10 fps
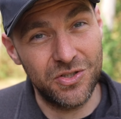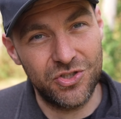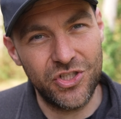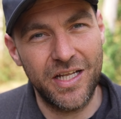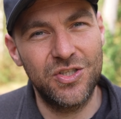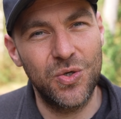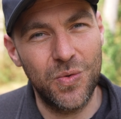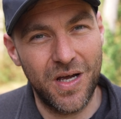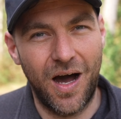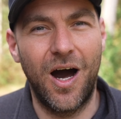gentle,
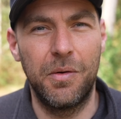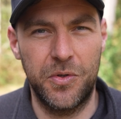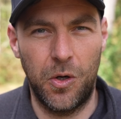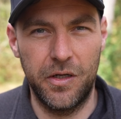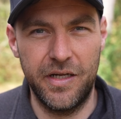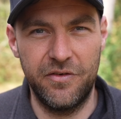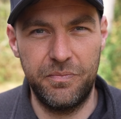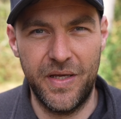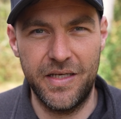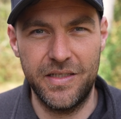calm colony of
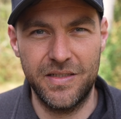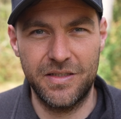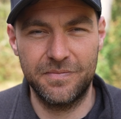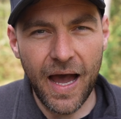bees.